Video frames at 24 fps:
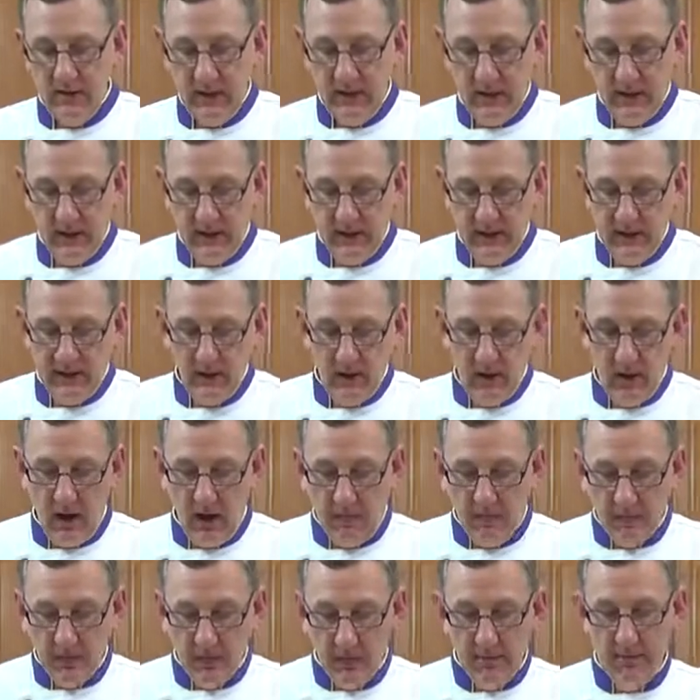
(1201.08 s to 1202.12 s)
And
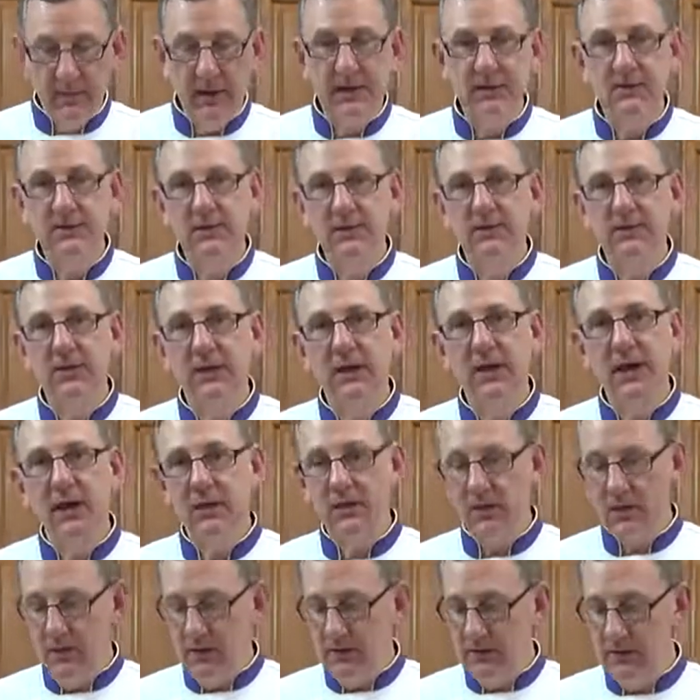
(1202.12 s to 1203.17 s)
I'm going to mix this
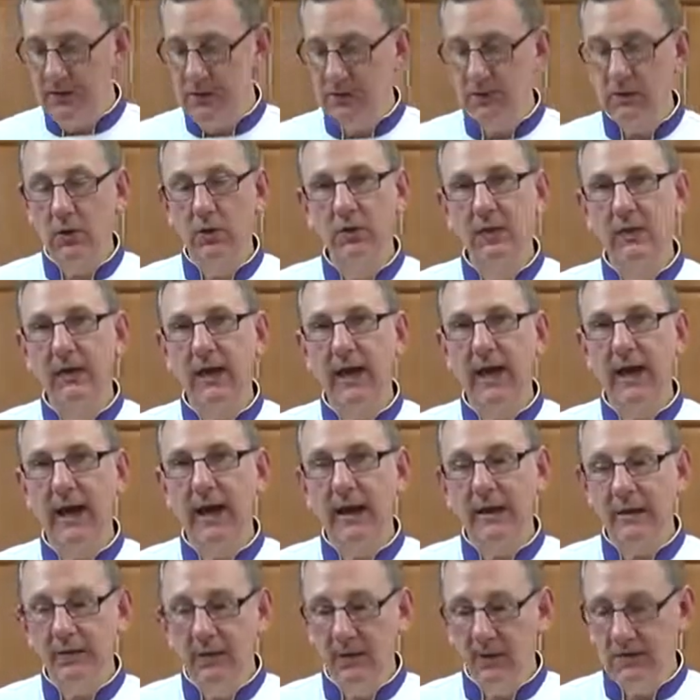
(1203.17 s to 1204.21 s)
together and slowly
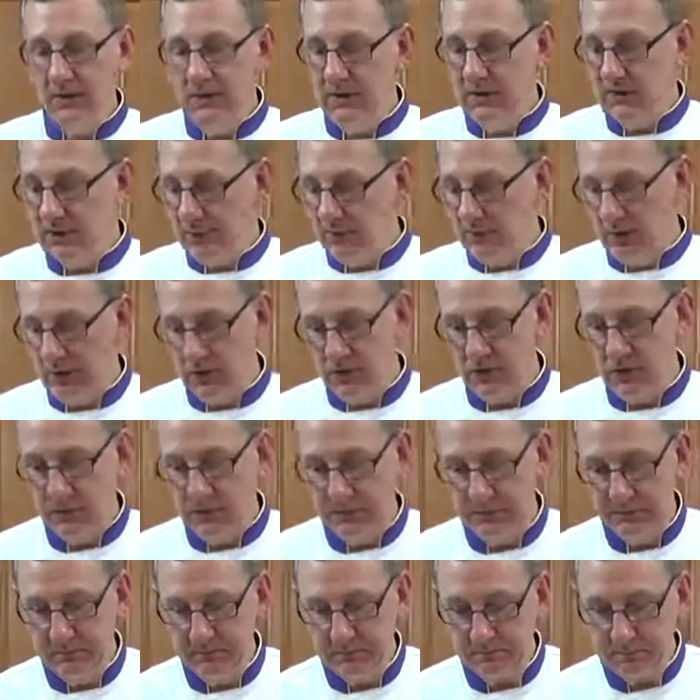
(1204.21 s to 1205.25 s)
add this
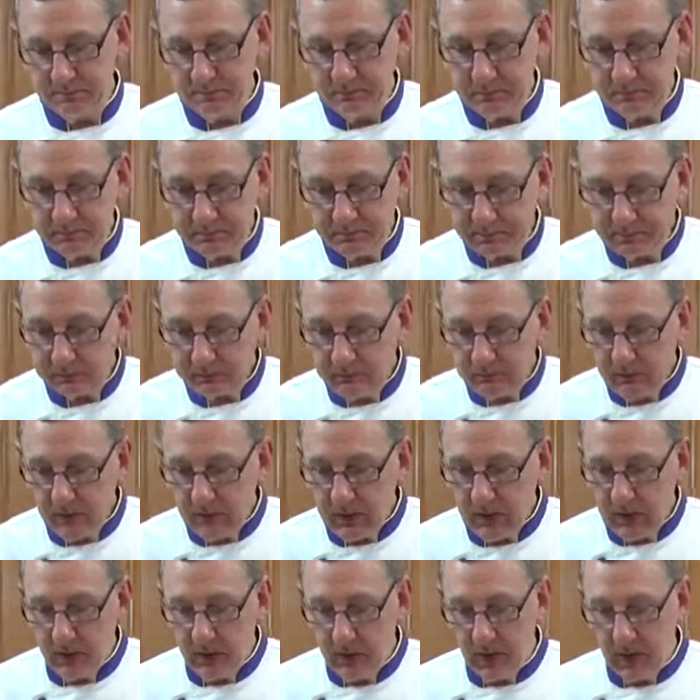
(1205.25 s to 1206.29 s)
mixture.
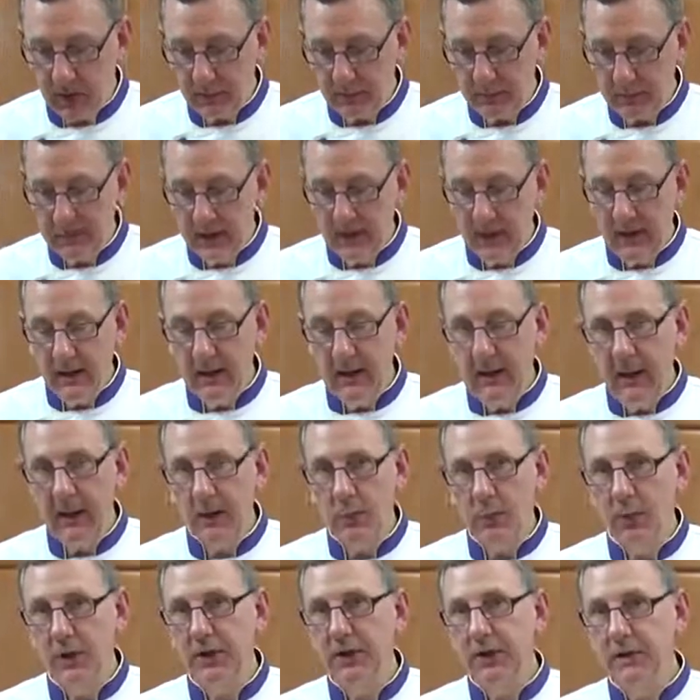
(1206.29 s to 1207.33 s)

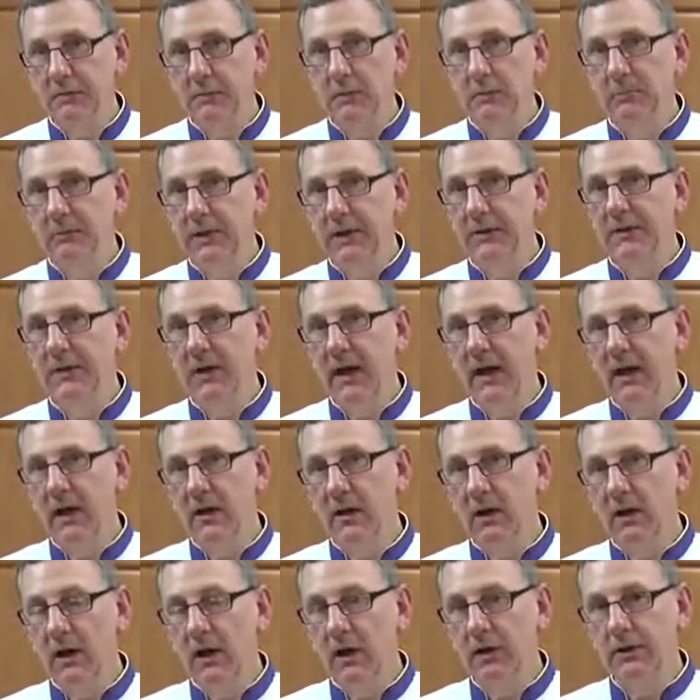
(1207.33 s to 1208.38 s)
And we're going to beat
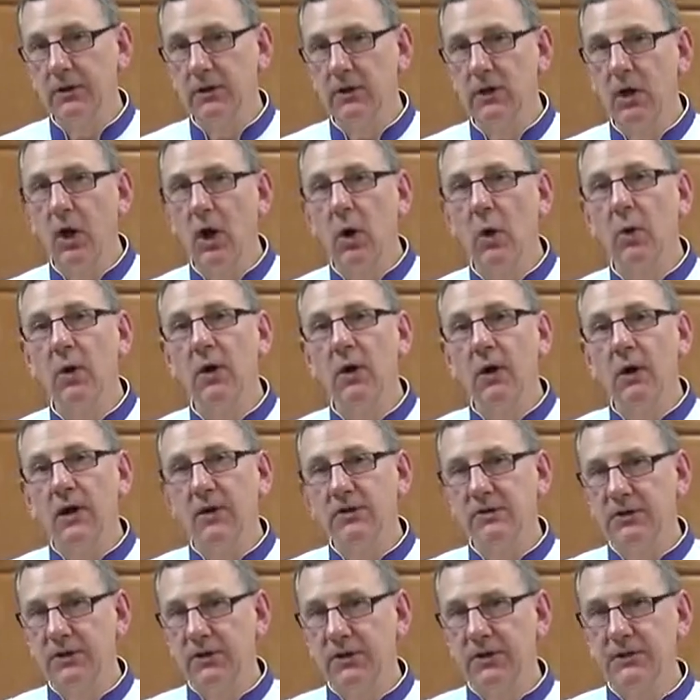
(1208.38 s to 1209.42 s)
that on low
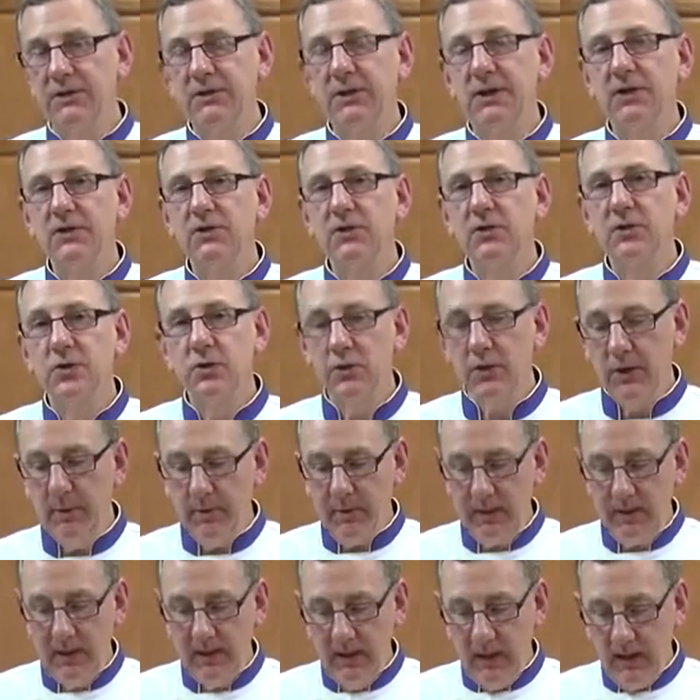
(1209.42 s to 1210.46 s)
until it's nice and
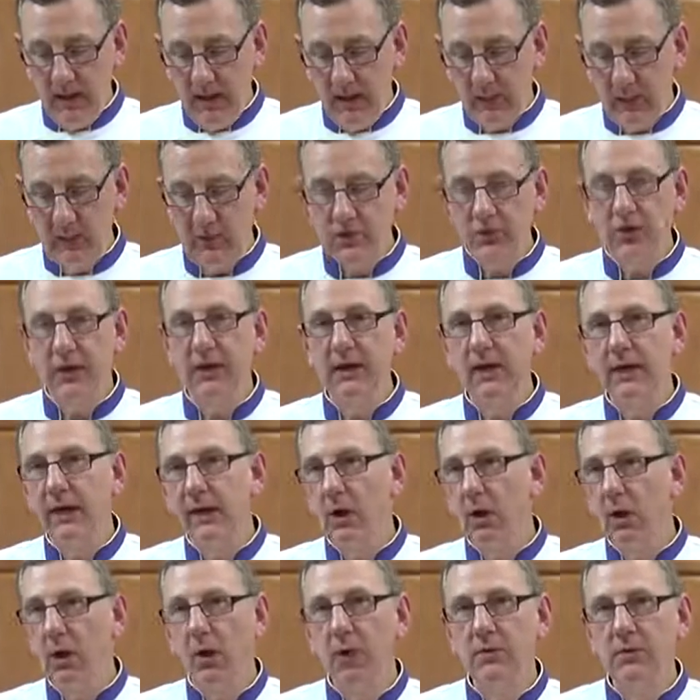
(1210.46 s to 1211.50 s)
creamy, and we try to
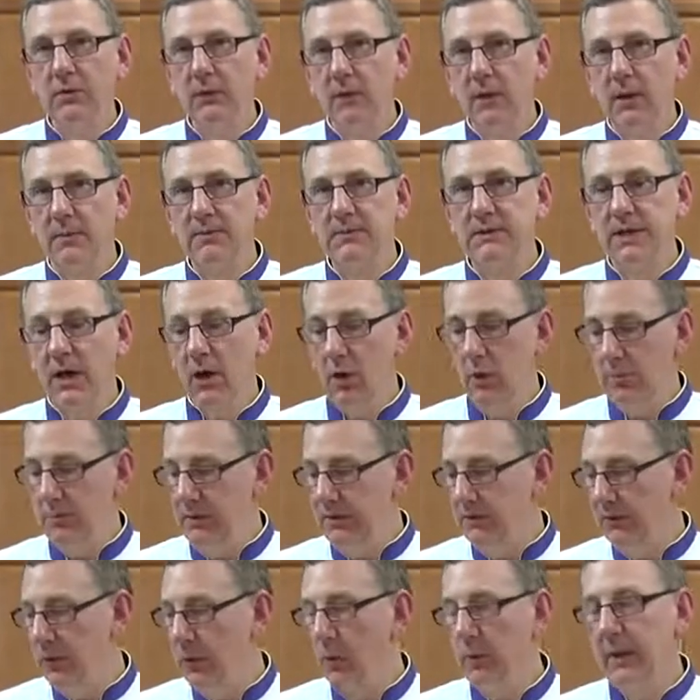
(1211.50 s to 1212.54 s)
get all the lumps out
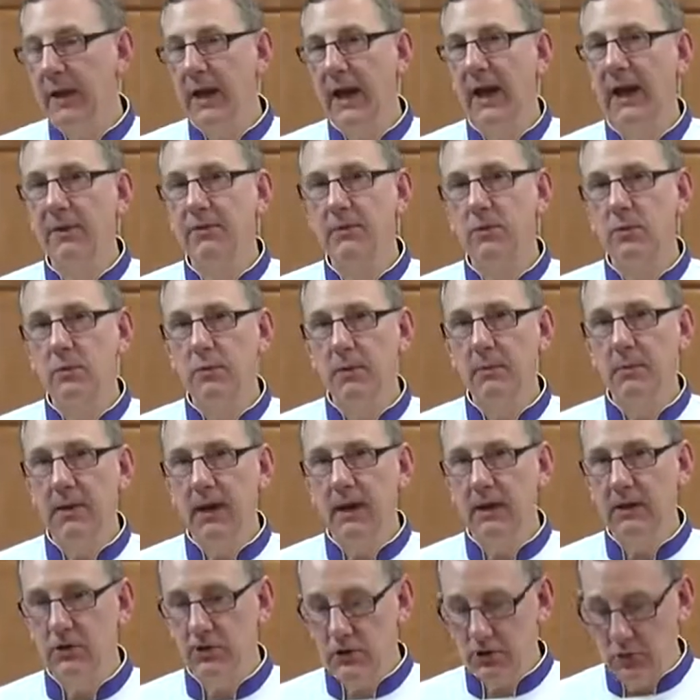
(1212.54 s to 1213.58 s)
before we add the
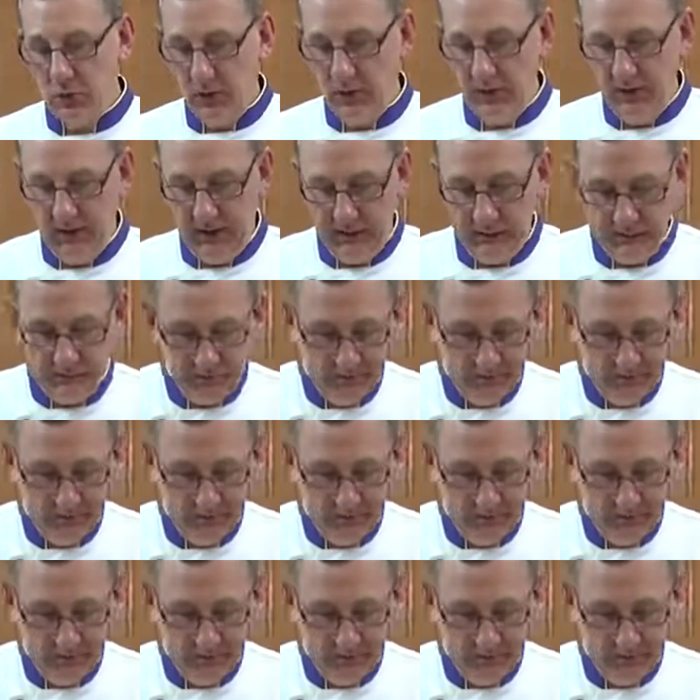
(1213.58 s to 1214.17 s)
remaining shortening.